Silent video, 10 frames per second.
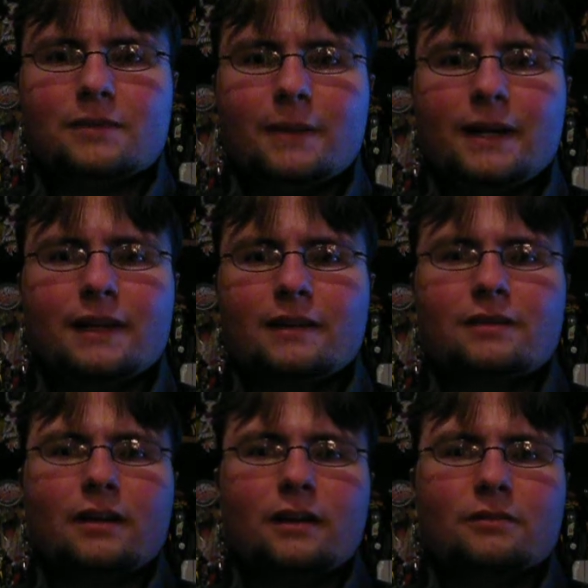many
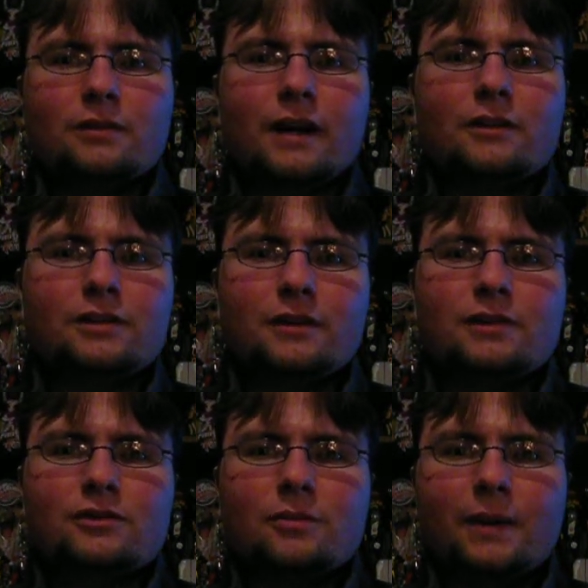as Rider
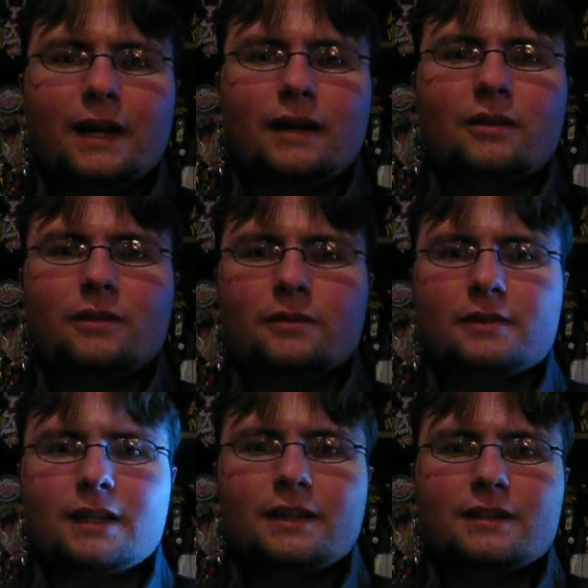series in Japan or
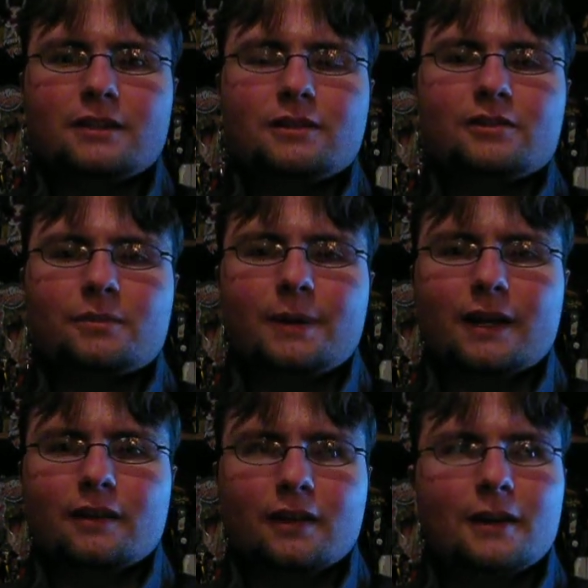Sentai series in
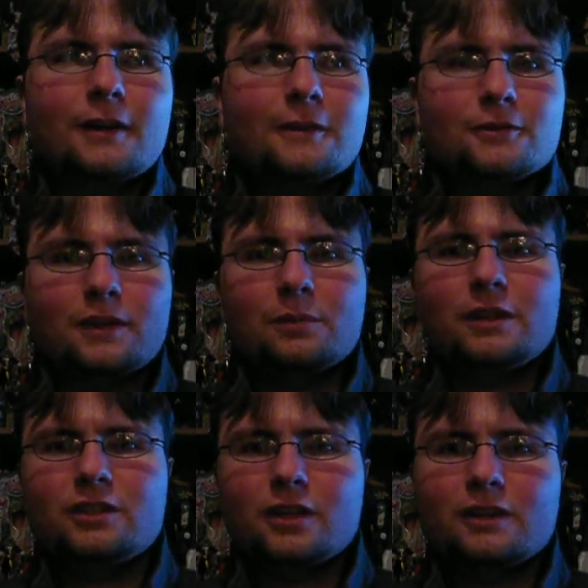Japan. So they
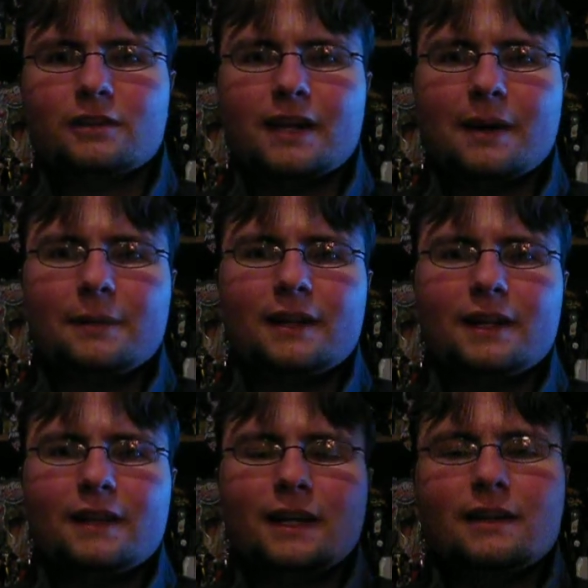really took their time, and then
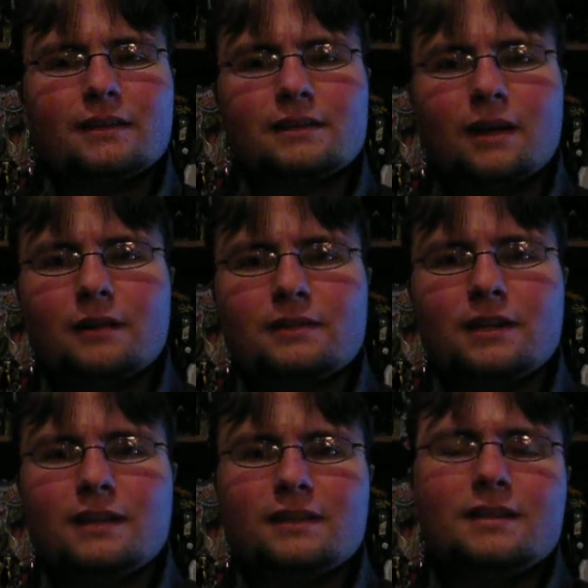in the end
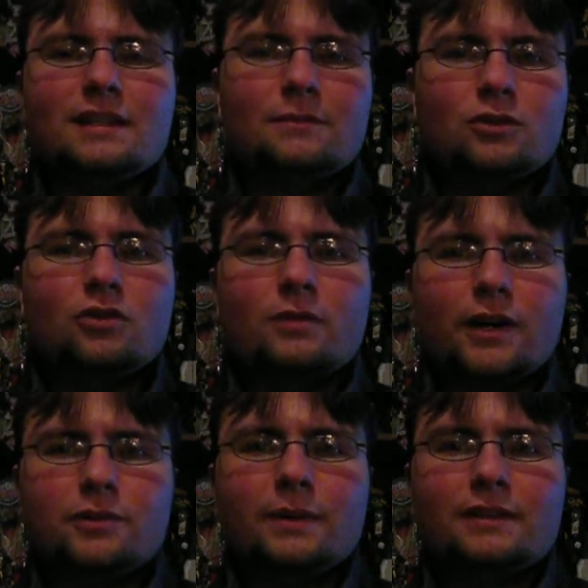it didn't seem too
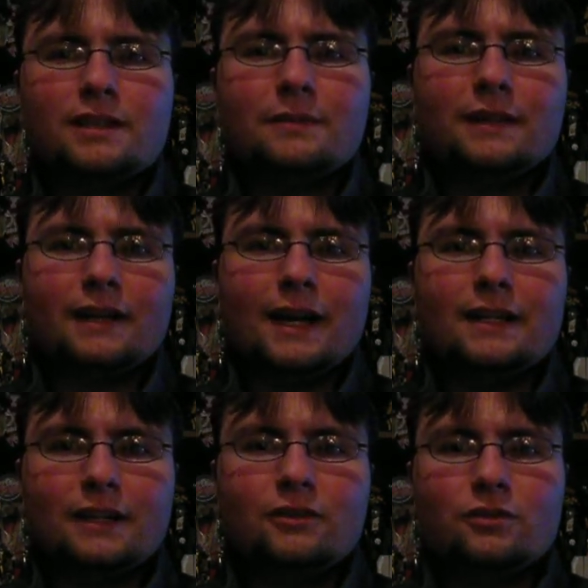rushed, but it seemed like they had
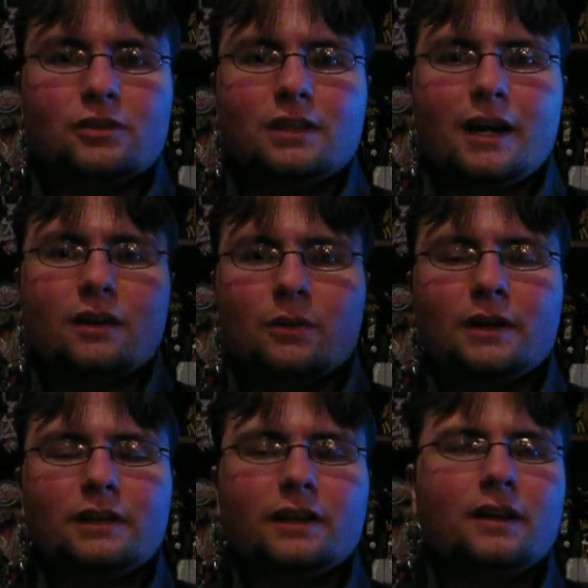to introduce a lot
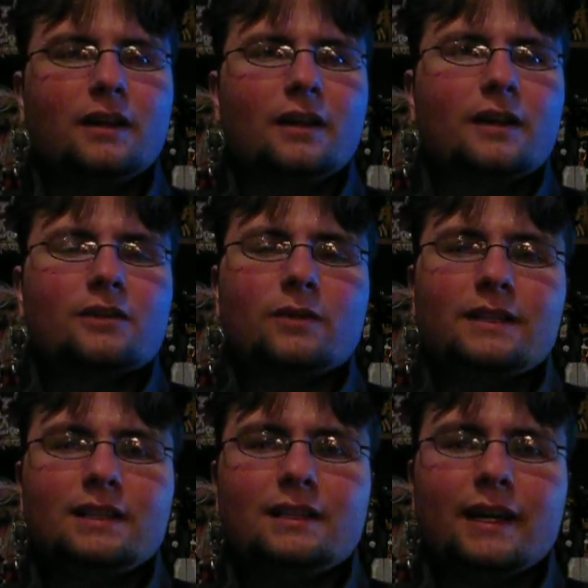quickly. So I
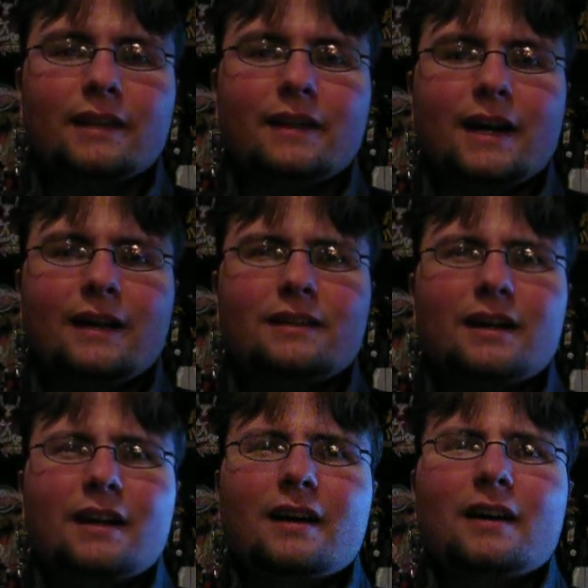didn't like that.
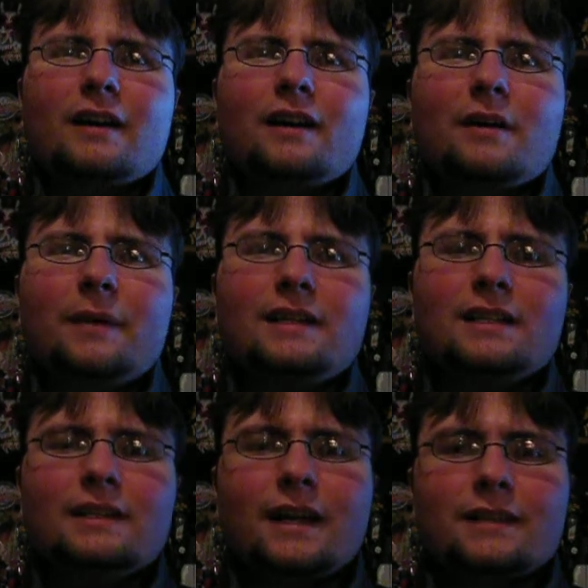I
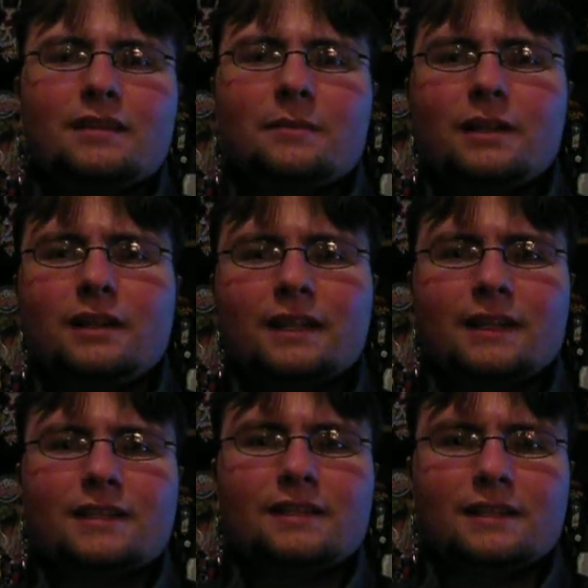didn't like some little
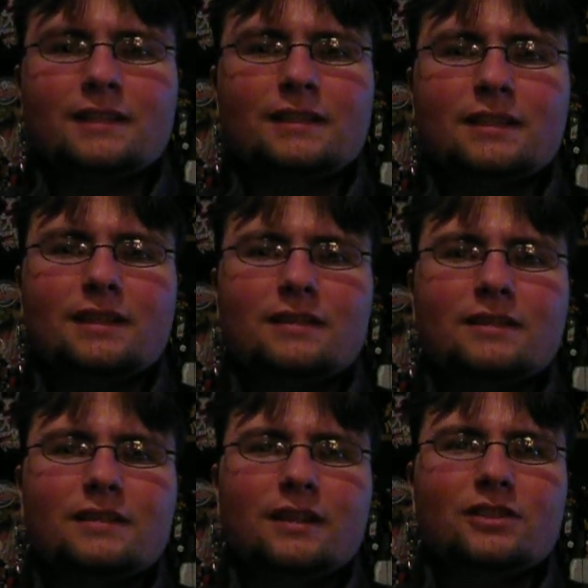inconsistencies,
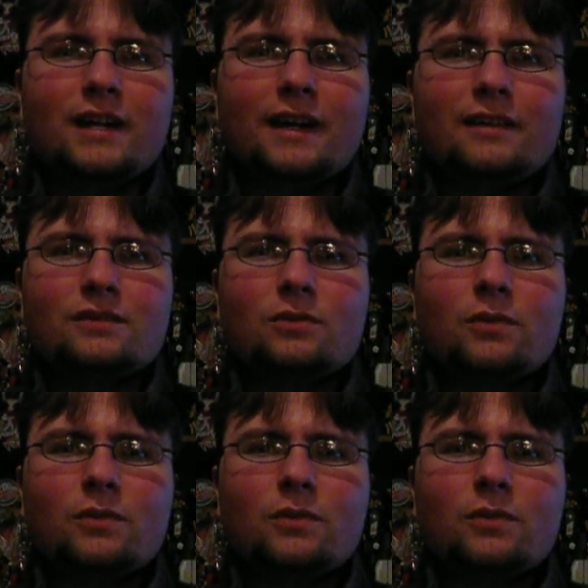such as